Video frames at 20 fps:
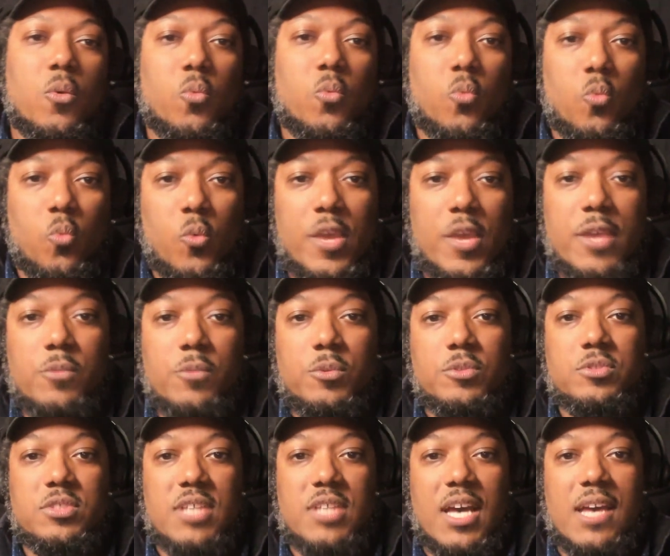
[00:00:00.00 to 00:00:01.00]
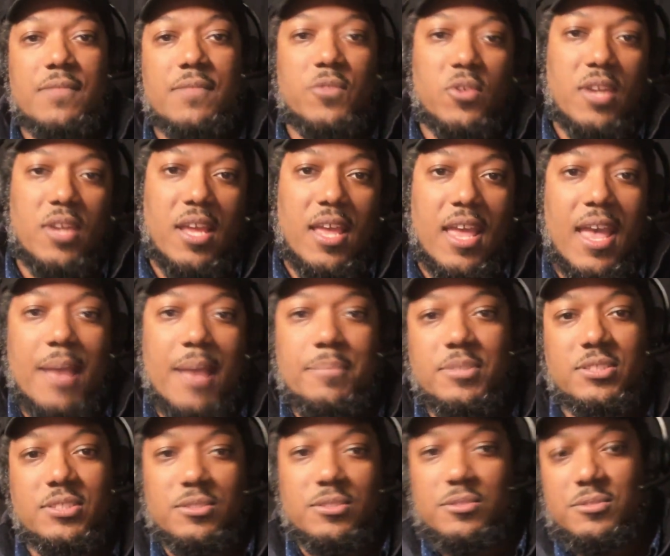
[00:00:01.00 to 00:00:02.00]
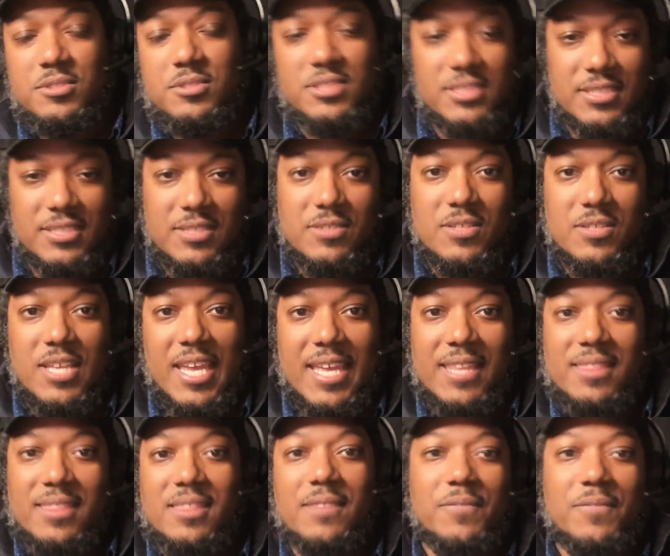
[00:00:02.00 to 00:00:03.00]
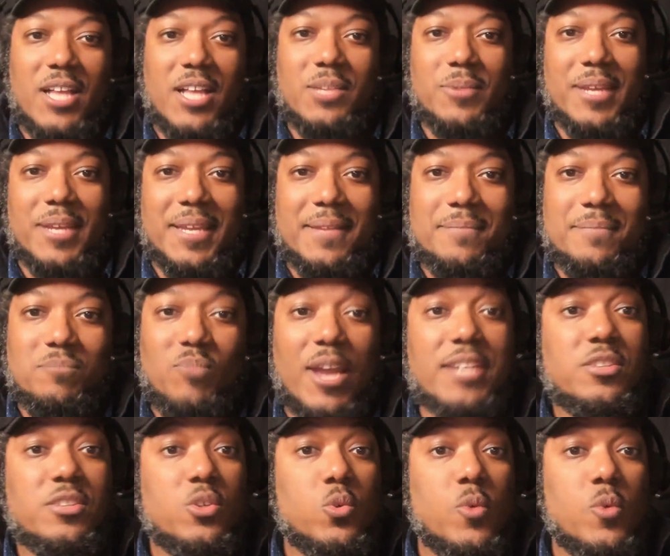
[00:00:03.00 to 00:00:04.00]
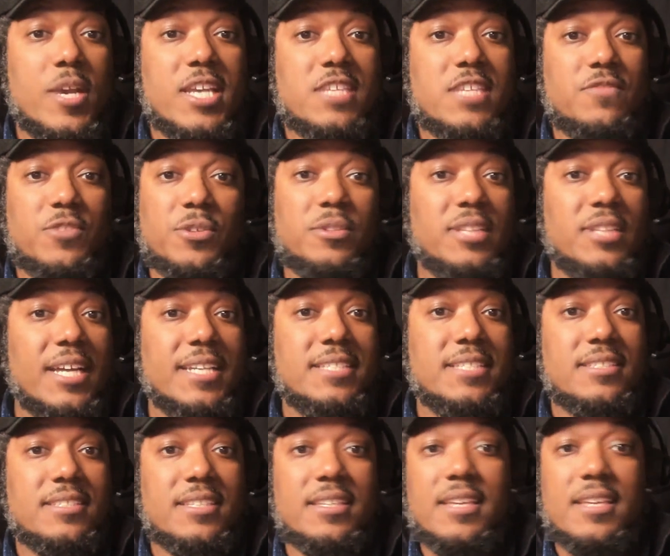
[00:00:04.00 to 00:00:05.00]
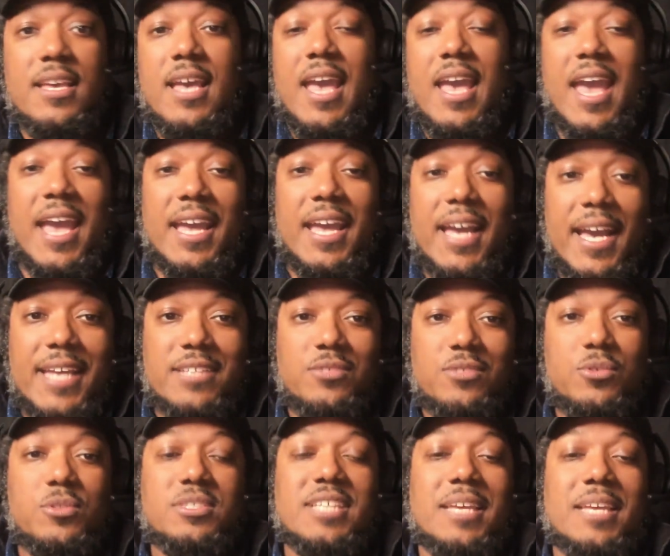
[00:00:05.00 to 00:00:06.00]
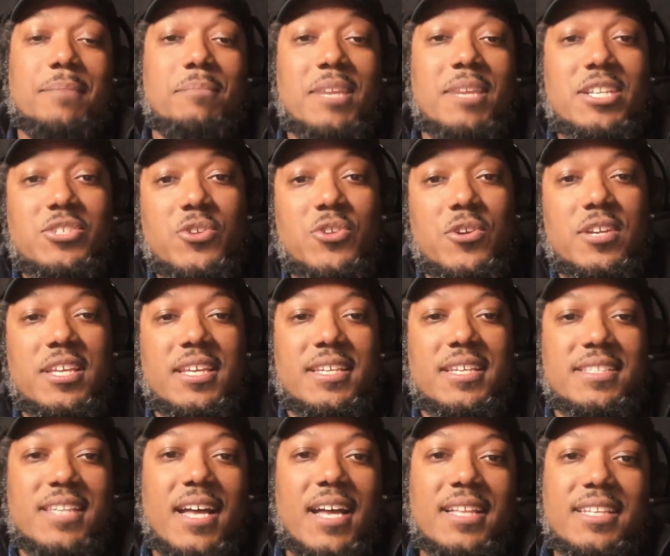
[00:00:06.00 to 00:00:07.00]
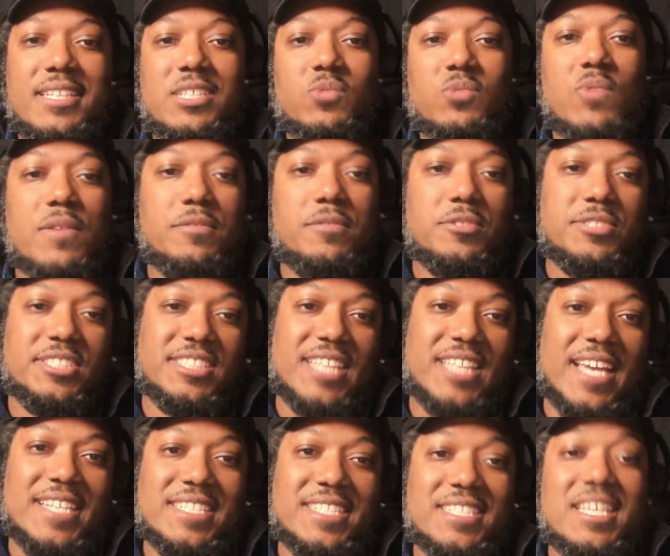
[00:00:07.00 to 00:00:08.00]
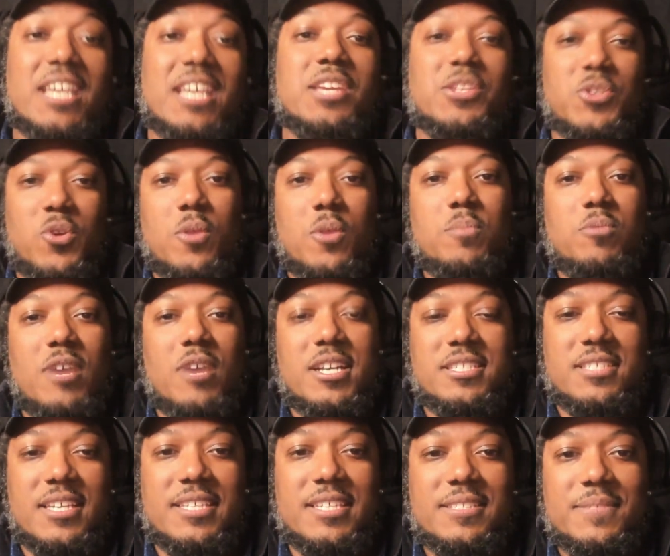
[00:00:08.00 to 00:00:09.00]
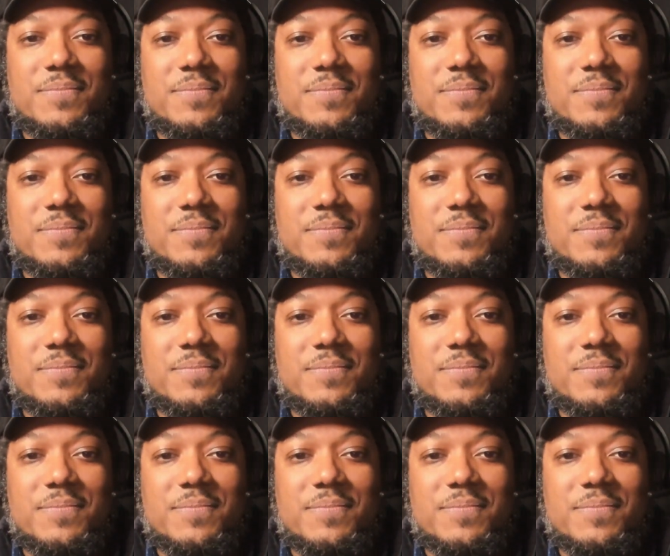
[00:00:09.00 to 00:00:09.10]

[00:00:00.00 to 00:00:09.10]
we will dive on episodes in the following: practical ways for utilizing AI tools like Midjourney and DALL-E to revolutionize your process.